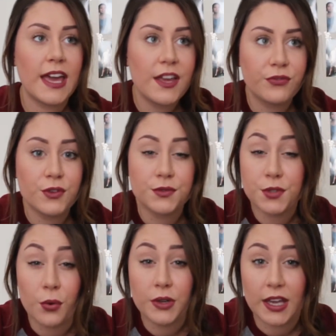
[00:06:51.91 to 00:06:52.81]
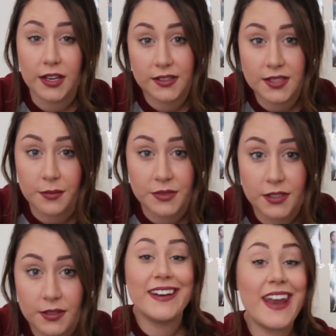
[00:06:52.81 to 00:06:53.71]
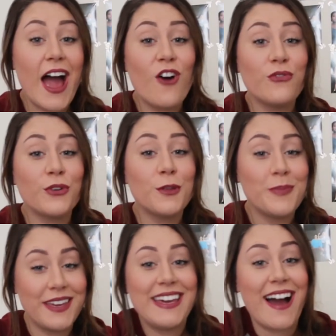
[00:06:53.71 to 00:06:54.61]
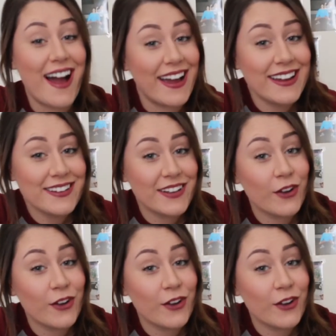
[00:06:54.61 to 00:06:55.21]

if you don't get accepted. Now for the PI,